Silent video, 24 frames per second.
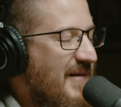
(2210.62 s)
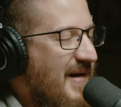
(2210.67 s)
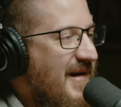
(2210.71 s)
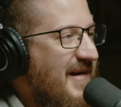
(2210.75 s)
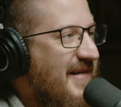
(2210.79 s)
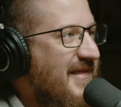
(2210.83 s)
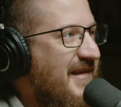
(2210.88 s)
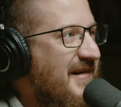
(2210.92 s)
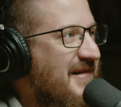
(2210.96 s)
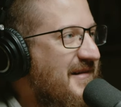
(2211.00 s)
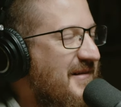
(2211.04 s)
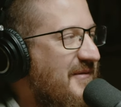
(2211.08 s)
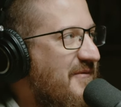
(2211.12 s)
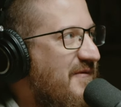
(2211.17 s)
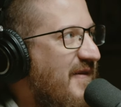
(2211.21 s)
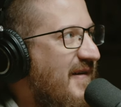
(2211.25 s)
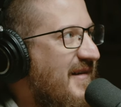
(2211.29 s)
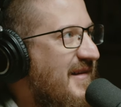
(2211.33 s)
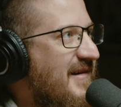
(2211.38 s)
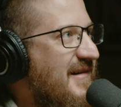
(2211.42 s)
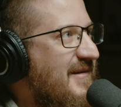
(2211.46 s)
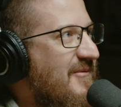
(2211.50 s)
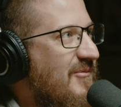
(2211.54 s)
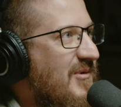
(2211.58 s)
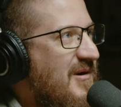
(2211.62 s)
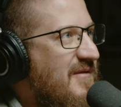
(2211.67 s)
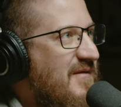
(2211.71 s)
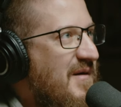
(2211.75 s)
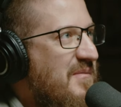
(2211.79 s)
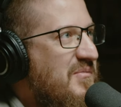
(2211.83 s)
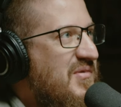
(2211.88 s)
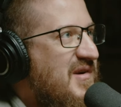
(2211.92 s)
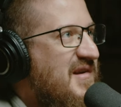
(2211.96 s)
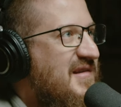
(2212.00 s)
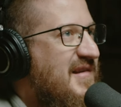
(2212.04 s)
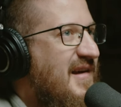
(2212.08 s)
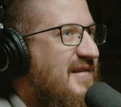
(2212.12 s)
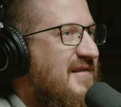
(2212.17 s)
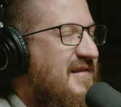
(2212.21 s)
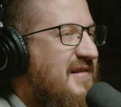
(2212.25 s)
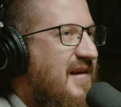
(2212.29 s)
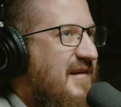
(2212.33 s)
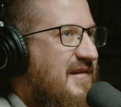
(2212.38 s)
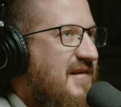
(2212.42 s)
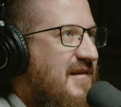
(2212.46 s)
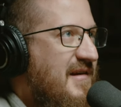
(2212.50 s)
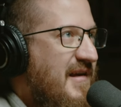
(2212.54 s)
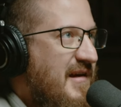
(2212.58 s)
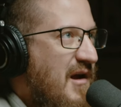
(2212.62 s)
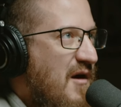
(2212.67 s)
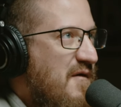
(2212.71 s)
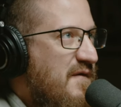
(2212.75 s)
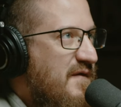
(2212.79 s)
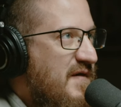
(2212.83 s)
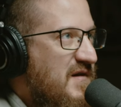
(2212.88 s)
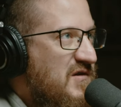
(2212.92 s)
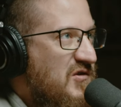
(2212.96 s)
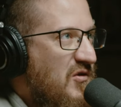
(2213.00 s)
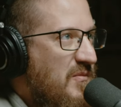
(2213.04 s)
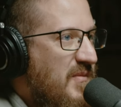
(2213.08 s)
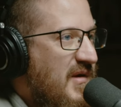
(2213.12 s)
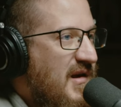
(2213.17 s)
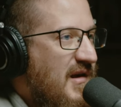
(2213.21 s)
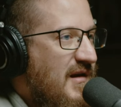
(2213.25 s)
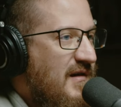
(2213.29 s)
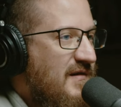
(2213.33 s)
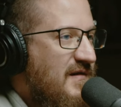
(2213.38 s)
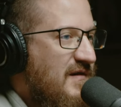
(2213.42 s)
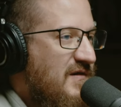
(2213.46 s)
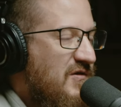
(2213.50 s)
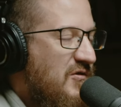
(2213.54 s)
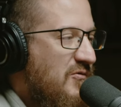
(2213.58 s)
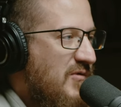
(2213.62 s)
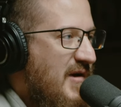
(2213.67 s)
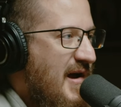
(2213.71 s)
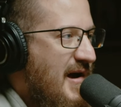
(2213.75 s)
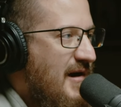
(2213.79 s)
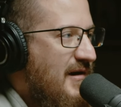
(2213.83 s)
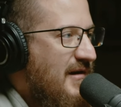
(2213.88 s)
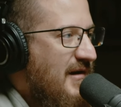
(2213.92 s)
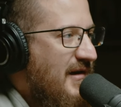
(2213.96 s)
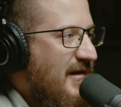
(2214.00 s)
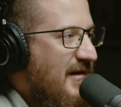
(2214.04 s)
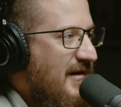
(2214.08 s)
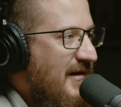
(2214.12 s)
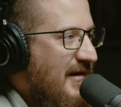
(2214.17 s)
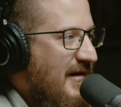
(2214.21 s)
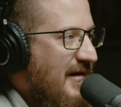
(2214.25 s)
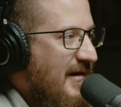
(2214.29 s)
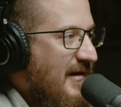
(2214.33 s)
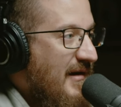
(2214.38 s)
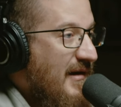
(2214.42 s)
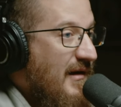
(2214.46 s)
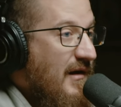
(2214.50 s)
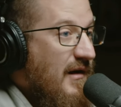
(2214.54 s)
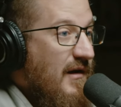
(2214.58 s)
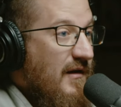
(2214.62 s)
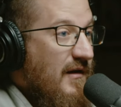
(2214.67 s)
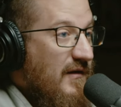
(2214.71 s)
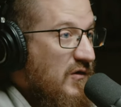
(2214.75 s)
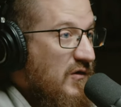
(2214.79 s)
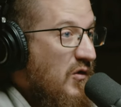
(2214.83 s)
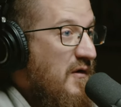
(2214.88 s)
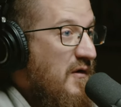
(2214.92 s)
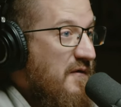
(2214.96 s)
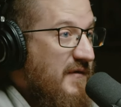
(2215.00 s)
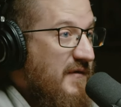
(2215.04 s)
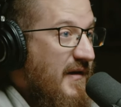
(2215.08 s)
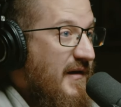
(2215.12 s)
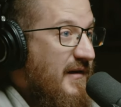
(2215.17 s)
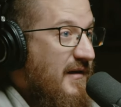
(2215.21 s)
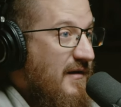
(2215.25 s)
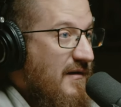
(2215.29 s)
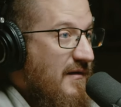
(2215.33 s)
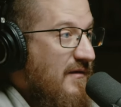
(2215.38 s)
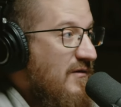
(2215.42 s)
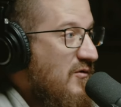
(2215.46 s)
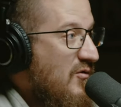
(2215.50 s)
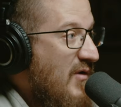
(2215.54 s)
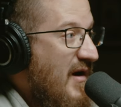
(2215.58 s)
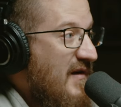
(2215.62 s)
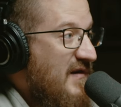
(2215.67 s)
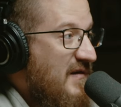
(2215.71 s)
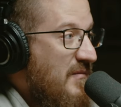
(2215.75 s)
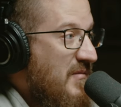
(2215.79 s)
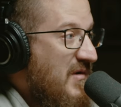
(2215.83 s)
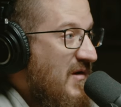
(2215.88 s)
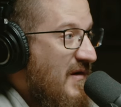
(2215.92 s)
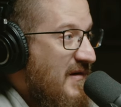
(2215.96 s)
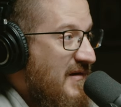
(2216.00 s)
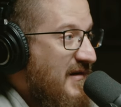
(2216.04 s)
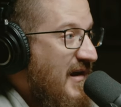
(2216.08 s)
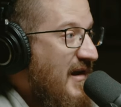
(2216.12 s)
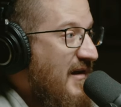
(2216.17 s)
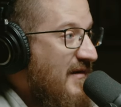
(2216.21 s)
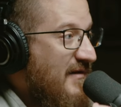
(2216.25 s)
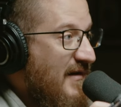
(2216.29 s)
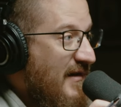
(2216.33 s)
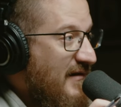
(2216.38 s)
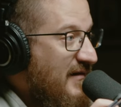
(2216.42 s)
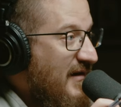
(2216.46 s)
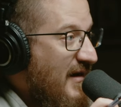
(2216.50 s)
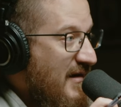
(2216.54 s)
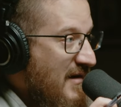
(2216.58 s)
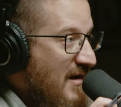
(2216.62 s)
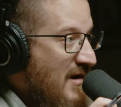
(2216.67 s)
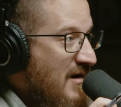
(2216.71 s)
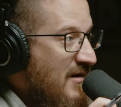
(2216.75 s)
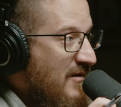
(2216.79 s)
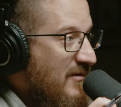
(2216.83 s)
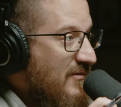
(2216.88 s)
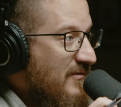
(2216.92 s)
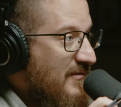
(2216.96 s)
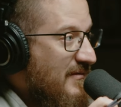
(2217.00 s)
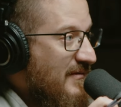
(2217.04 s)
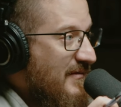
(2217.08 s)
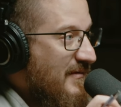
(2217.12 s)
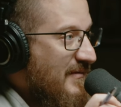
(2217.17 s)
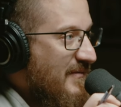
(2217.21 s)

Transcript: Yeah. Like there's a father, one of our priests has this idea, like our first obedience is to reality. So if like you ask somebody on a date and they say no,